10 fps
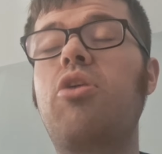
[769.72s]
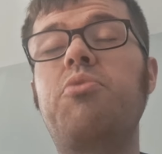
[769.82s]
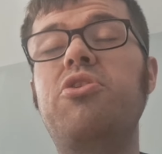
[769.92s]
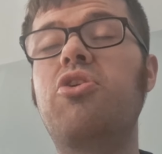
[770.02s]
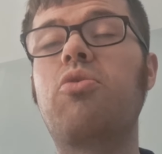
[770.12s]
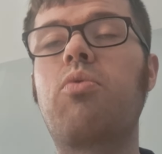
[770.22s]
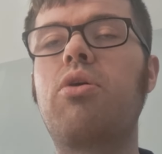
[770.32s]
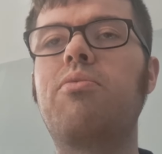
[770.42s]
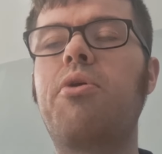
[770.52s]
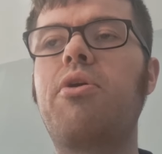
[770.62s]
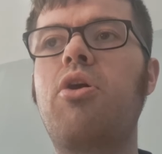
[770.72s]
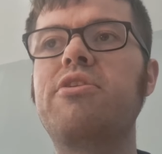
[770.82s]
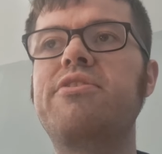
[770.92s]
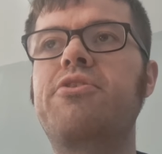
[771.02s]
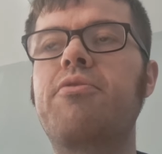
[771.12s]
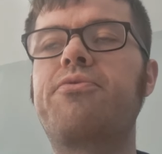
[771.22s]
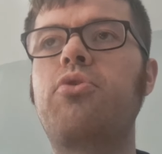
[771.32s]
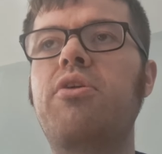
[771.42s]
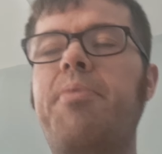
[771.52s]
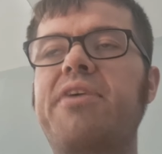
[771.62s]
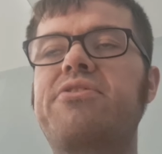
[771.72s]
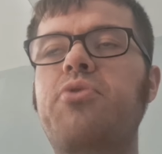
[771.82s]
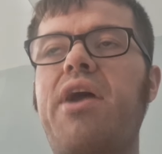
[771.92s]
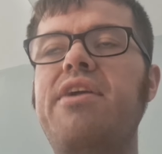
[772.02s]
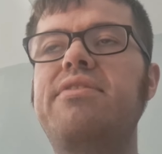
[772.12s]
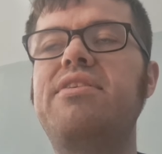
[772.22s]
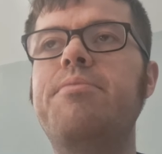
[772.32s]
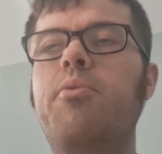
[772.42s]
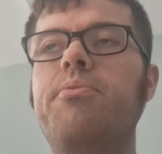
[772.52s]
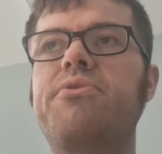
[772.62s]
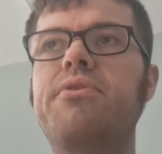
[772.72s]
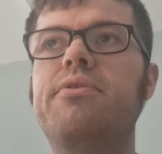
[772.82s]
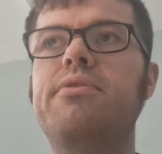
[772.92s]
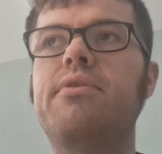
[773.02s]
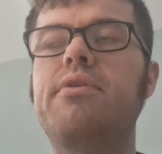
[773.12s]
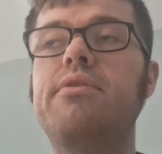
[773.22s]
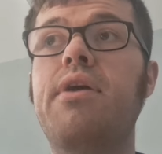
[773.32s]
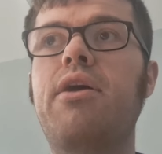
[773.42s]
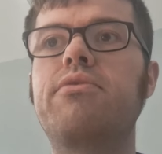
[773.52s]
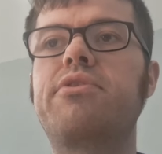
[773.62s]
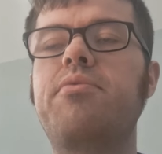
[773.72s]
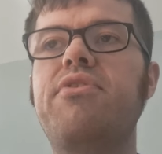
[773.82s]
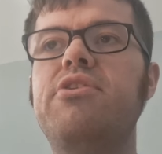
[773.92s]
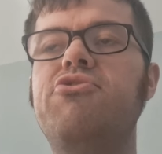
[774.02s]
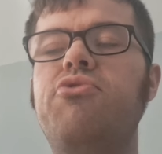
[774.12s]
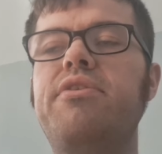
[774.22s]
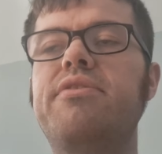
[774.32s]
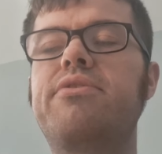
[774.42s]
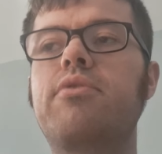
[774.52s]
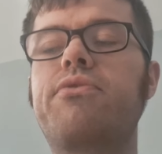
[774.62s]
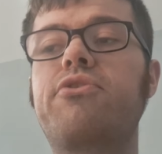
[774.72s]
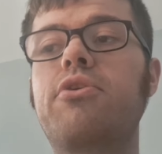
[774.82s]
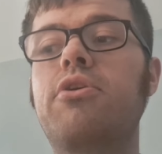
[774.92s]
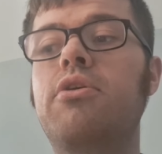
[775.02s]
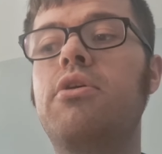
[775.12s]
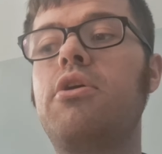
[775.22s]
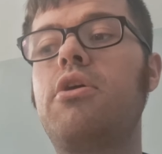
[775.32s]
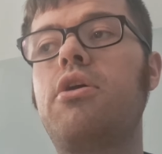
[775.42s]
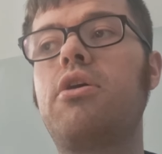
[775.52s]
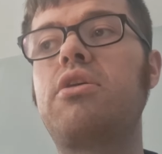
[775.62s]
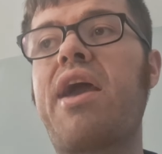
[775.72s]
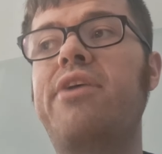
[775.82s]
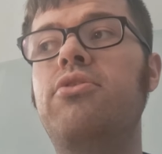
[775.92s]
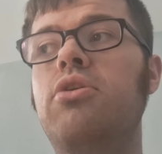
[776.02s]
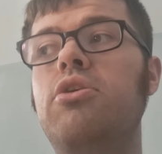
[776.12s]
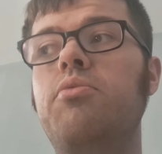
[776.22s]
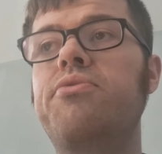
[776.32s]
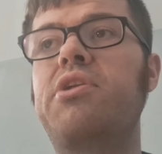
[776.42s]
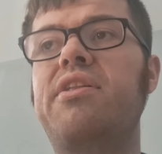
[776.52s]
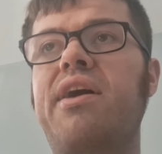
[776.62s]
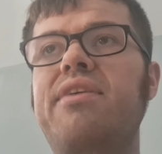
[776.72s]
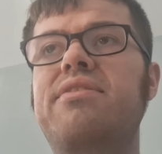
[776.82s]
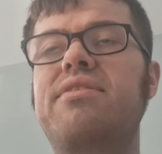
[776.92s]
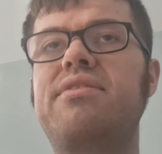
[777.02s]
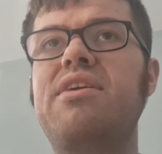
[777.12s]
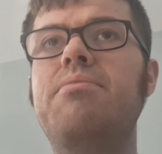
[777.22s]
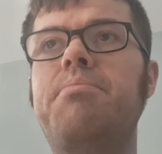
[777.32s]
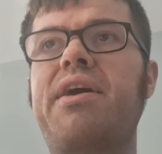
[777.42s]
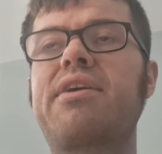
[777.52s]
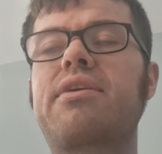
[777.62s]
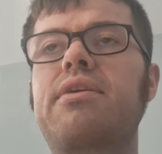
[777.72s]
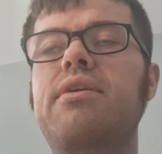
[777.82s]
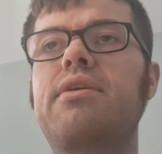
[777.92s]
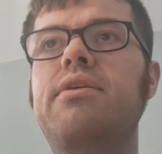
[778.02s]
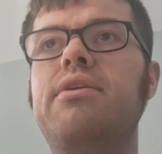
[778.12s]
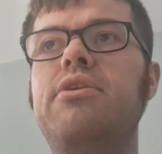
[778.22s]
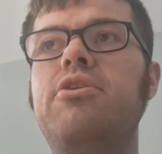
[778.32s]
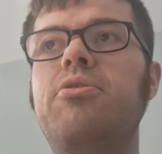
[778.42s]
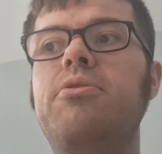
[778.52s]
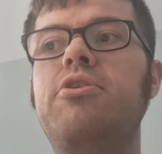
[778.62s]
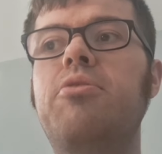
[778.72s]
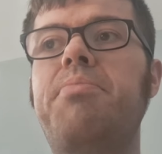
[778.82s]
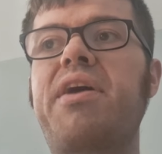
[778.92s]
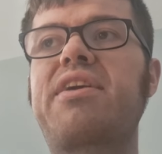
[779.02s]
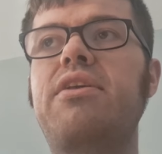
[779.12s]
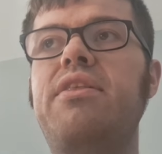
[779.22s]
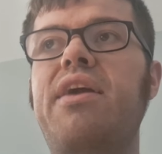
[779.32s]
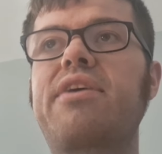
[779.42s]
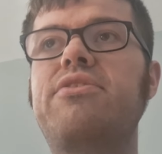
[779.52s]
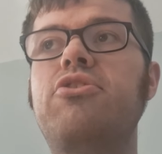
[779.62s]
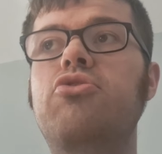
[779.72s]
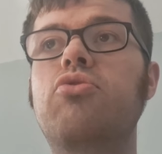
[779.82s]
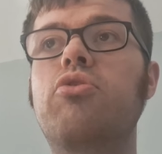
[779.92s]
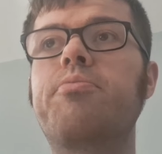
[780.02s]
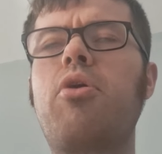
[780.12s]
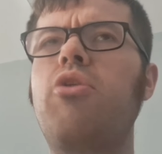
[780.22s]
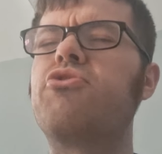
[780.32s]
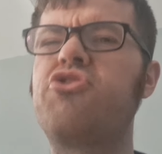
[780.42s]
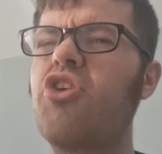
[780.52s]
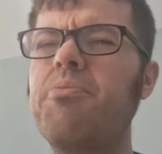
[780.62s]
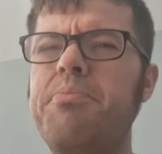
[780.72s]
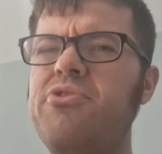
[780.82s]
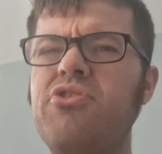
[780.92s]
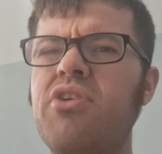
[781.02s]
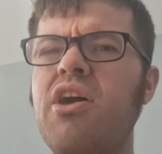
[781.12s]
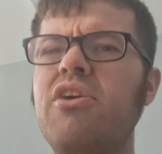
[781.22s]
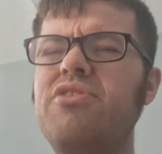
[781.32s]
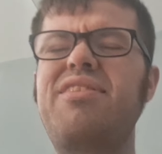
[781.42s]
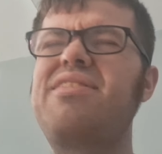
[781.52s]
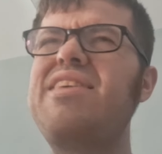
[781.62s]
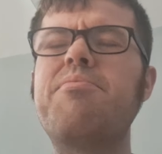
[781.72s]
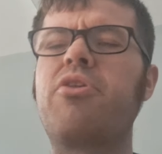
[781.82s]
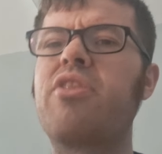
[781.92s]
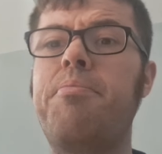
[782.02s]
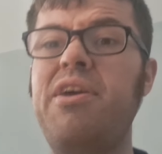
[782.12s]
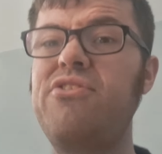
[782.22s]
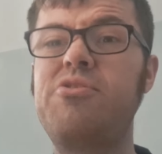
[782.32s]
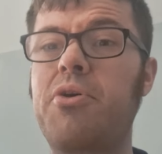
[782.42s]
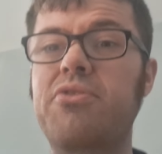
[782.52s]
we know what Ollie's gone through the past 18 months, and yeah, obviously with injuries and stuff. So yeah, no, it was really nice to see him back, back in the act in the goals. But also just to see him on the pitch, to be